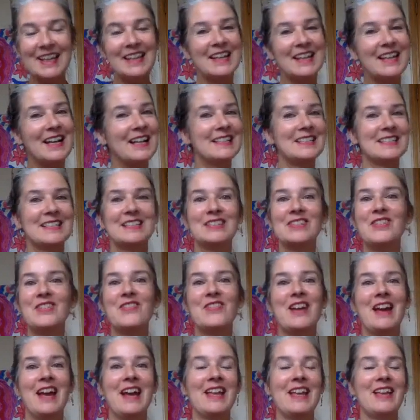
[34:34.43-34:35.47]
That's not
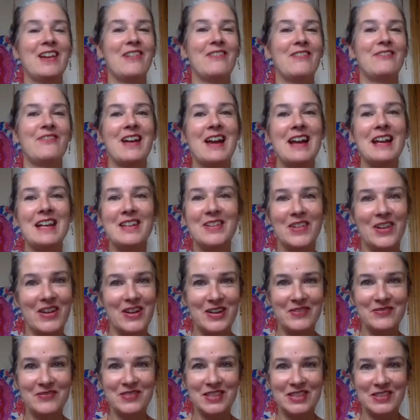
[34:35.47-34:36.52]
where your value
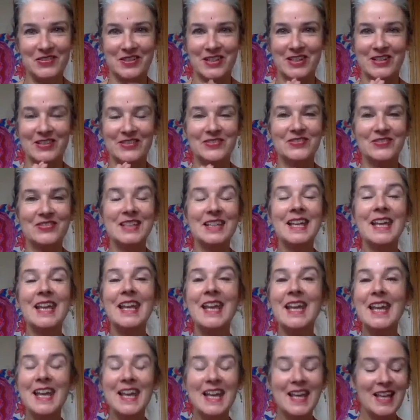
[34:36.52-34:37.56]
comes from.
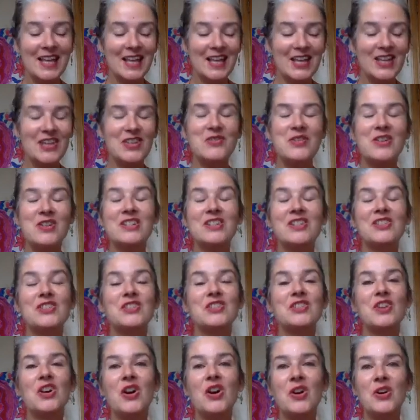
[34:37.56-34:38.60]
You are
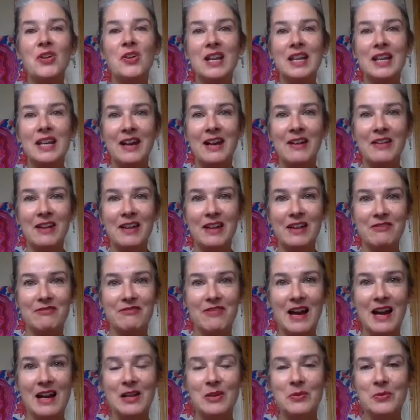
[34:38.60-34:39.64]
so inherently
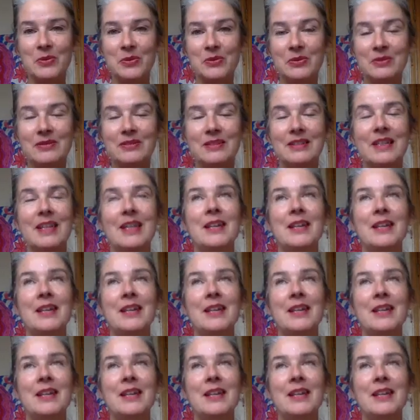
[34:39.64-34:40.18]
valuable